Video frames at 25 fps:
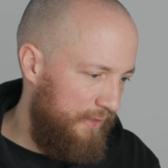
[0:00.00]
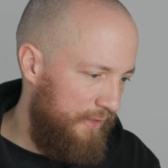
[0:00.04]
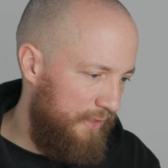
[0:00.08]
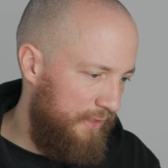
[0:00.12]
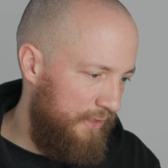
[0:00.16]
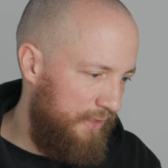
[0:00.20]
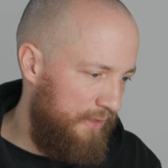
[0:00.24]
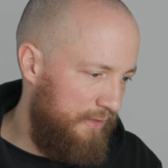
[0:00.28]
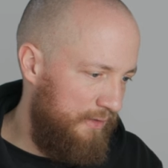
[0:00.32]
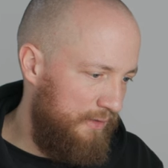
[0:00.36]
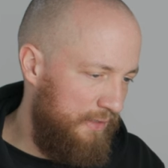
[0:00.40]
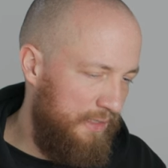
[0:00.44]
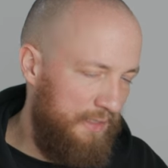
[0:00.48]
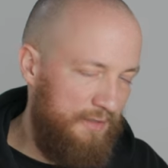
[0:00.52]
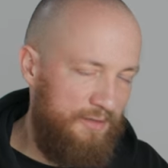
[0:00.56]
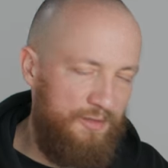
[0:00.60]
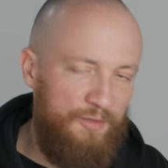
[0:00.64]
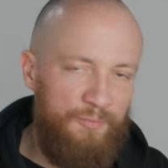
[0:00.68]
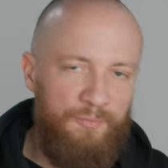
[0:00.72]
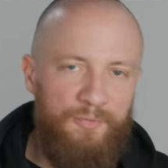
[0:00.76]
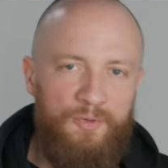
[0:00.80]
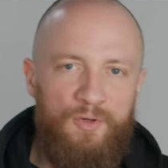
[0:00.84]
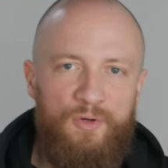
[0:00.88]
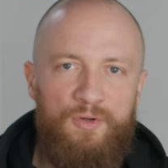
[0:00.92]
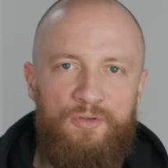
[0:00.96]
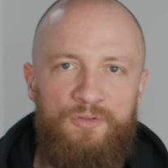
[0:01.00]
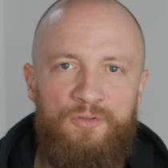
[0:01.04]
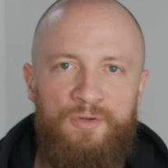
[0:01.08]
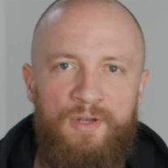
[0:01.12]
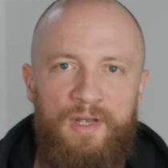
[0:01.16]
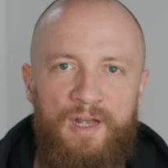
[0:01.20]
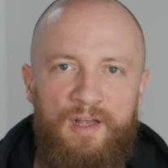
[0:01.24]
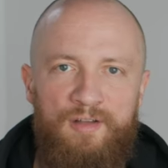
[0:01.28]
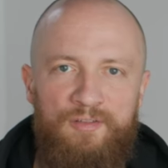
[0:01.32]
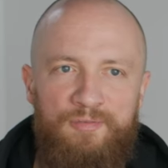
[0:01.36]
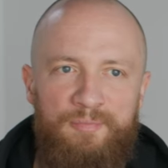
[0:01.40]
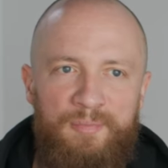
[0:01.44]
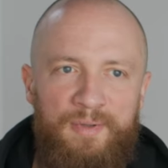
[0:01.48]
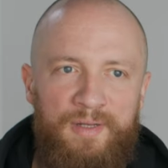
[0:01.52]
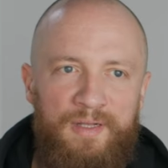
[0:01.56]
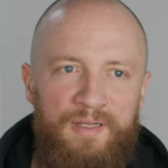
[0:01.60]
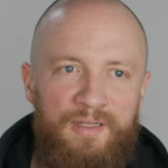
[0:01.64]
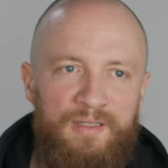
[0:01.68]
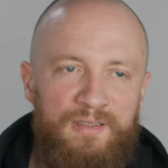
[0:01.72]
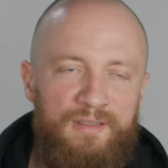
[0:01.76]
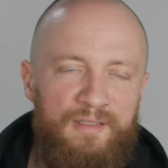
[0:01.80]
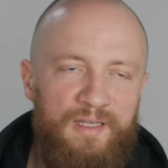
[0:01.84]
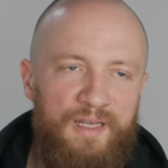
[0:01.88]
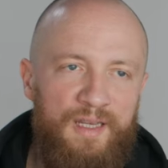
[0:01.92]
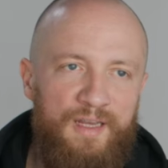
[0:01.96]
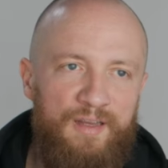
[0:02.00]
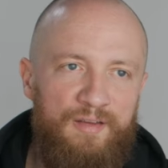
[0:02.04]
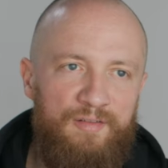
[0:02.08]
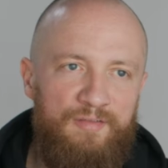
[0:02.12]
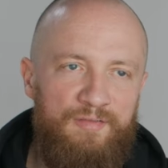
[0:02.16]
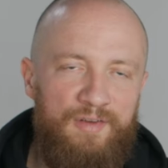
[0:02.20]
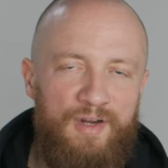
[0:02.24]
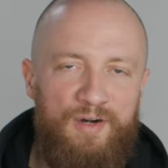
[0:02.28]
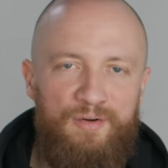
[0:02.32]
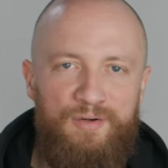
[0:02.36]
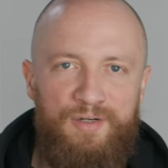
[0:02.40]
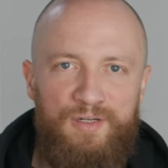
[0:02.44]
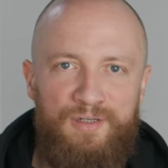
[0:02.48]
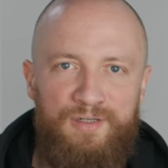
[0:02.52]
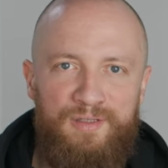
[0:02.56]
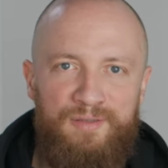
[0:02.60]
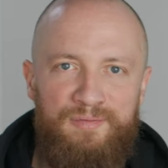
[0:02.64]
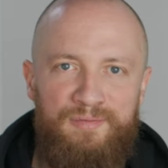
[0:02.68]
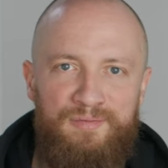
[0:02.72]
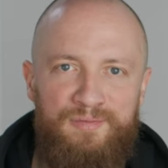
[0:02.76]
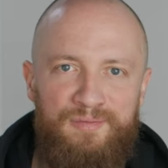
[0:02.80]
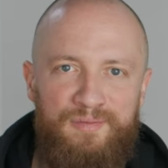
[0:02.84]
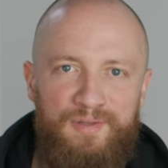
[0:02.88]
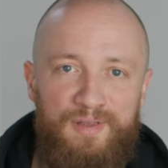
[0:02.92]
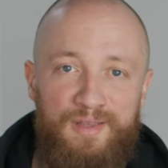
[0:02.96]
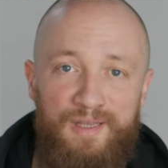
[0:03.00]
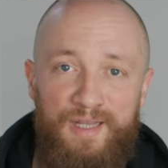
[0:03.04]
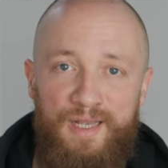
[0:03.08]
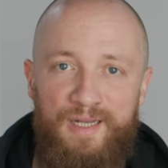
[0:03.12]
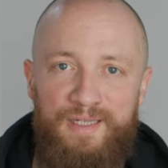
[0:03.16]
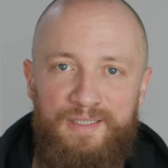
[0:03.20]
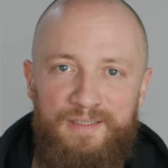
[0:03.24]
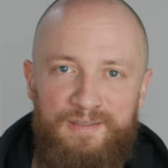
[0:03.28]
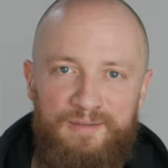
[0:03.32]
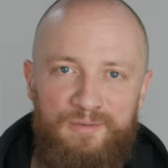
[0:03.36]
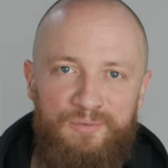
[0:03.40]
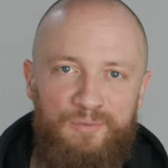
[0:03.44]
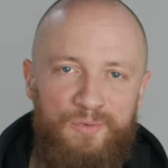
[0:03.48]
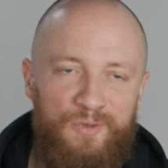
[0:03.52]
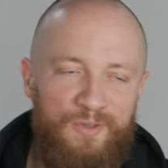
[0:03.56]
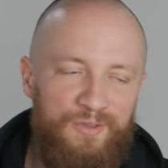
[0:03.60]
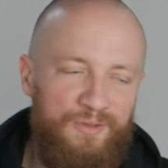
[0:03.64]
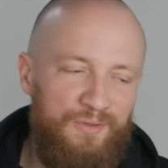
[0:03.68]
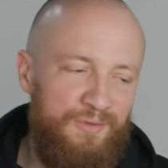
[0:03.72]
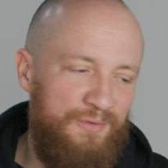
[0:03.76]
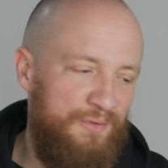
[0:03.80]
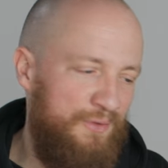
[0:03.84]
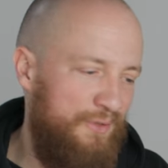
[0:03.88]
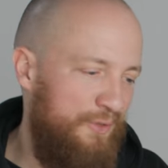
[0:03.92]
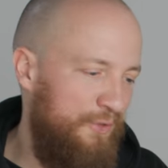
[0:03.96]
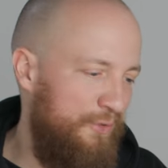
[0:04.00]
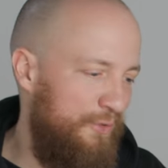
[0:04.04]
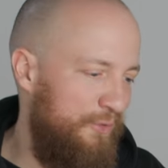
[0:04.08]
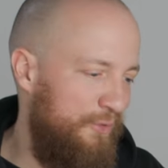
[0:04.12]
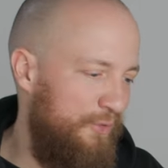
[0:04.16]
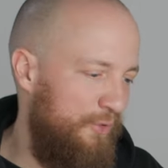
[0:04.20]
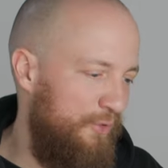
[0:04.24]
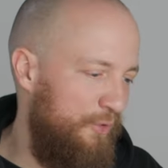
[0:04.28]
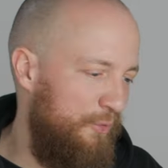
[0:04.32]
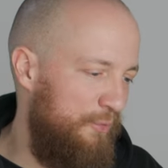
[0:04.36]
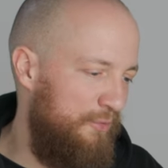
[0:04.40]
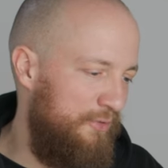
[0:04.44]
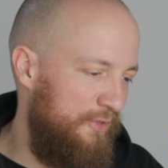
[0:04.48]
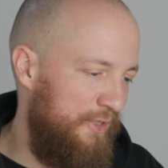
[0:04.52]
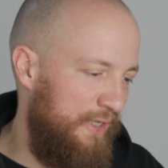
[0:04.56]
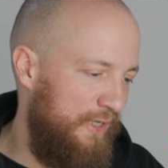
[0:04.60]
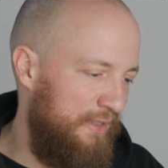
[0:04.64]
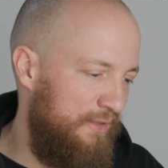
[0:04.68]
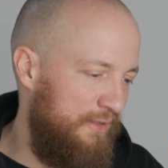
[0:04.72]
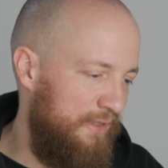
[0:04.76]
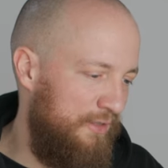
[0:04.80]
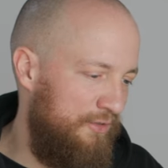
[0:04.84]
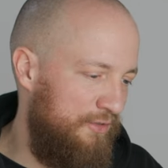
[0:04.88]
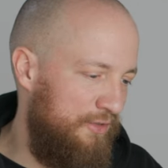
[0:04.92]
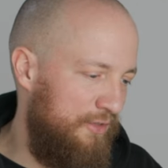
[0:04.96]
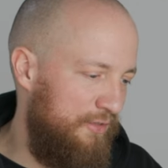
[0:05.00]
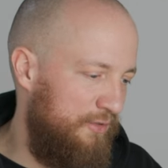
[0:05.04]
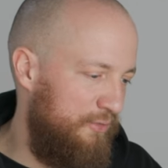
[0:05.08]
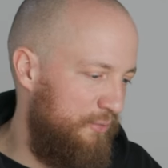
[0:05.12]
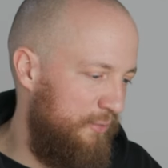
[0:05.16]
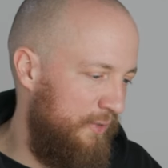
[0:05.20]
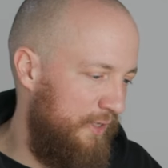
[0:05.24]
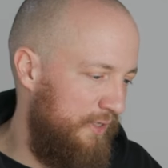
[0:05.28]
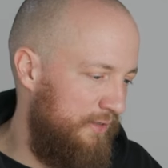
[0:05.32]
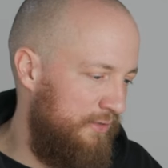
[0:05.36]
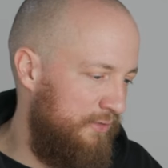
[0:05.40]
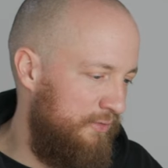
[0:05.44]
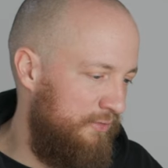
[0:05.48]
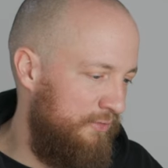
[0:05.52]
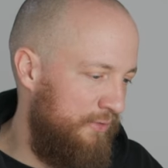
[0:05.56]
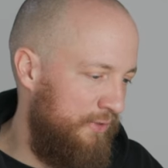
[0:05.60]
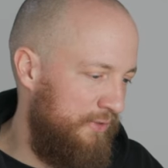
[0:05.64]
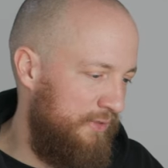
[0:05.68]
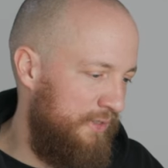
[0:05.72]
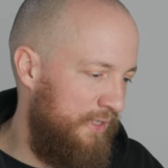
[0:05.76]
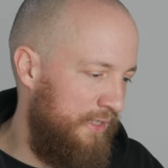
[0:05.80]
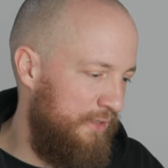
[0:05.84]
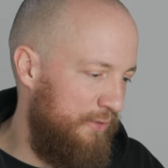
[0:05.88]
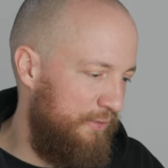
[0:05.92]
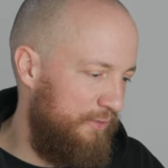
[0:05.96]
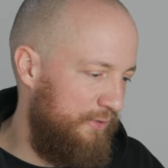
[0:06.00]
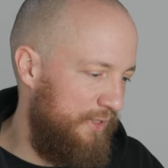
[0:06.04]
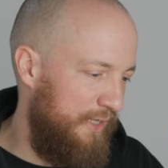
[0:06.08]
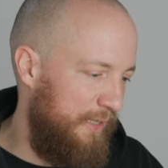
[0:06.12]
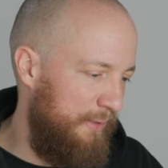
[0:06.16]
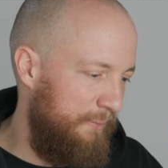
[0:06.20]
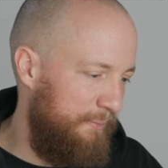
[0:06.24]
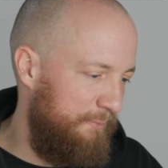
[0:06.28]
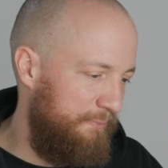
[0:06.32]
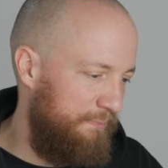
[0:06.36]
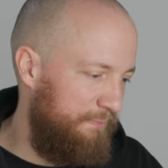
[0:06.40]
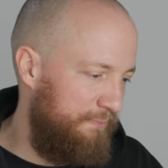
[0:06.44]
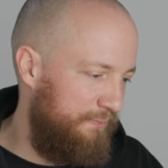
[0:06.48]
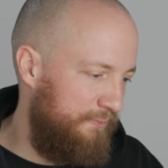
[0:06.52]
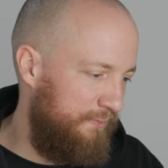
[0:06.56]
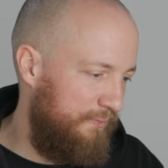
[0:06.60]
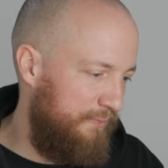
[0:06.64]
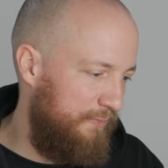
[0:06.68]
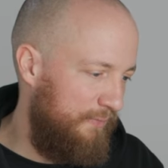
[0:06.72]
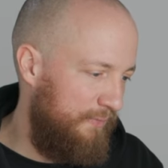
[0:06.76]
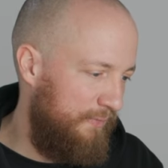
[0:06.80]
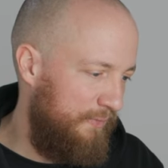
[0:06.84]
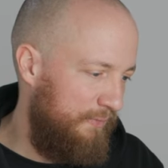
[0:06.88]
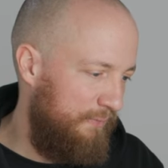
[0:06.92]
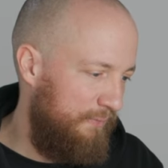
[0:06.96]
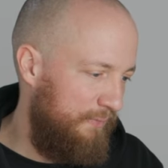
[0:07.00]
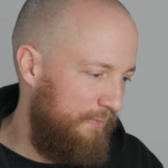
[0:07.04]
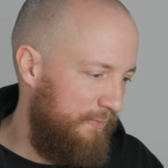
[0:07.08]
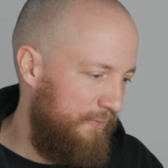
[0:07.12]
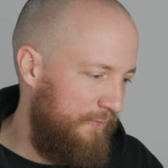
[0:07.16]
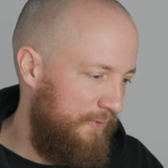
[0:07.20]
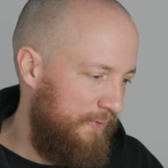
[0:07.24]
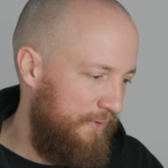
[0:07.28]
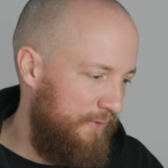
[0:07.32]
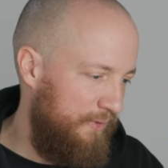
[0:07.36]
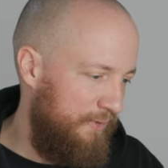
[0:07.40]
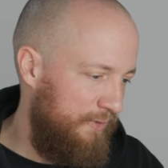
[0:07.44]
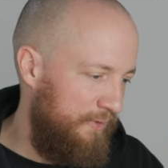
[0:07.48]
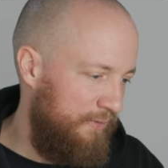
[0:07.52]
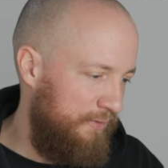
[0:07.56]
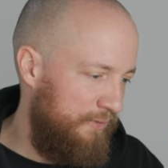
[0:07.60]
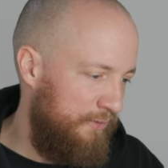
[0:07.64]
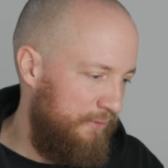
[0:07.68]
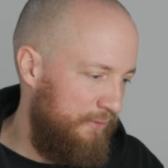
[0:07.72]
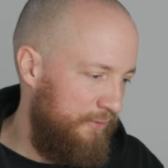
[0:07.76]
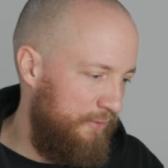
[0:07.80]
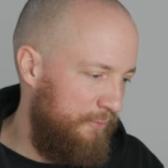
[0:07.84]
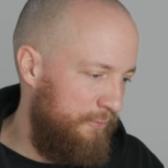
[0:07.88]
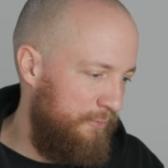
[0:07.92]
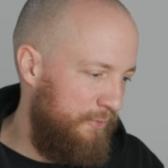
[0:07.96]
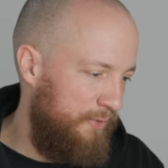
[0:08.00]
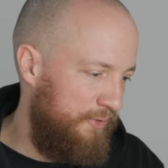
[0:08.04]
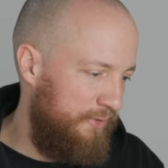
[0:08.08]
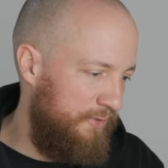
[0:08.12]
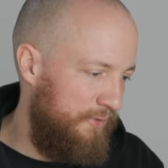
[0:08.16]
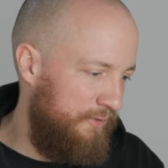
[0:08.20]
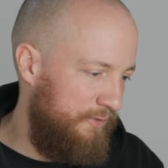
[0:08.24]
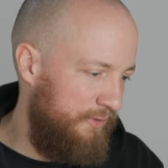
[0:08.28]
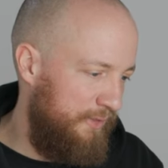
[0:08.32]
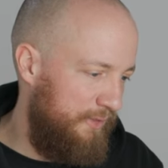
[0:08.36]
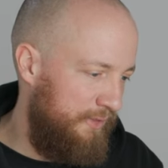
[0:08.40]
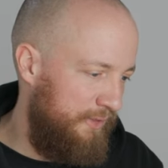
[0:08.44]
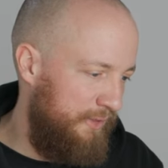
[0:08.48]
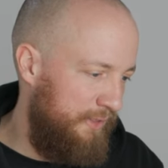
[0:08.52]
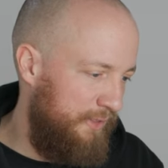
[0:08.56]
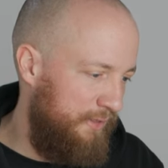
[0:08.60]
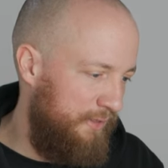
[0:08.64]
And let's suppose you have built a very light 1U CubeSat that just weighs 1 kilogram. So you put this in